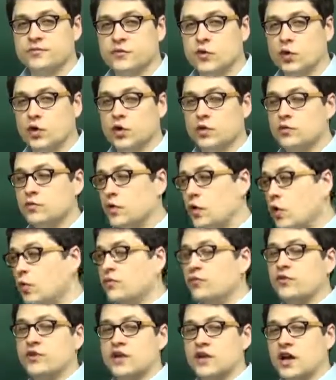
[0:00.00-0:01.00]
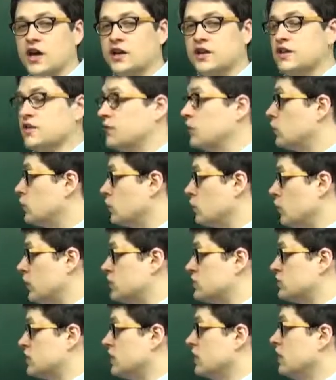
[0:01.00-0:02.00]
or hopefully not a difficult
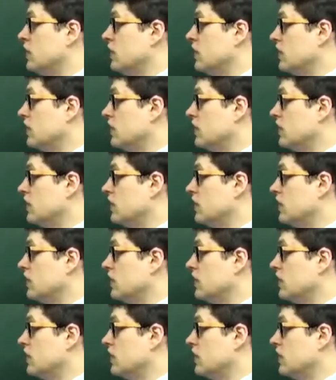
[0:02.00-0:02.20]
question.